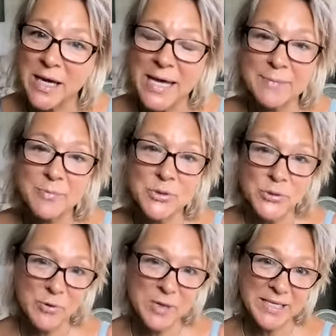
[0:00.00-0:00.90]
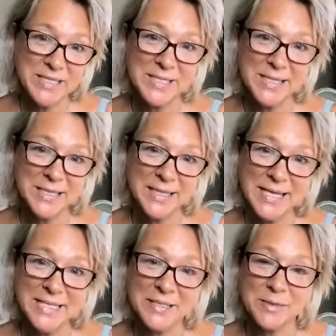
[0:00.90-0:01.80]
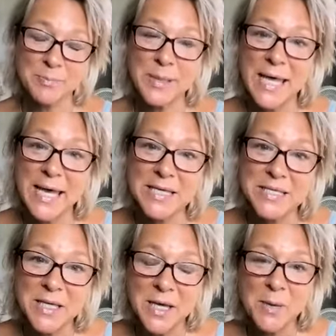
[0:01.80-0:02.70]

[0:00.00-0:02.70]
I am sorry it is a little later than planned,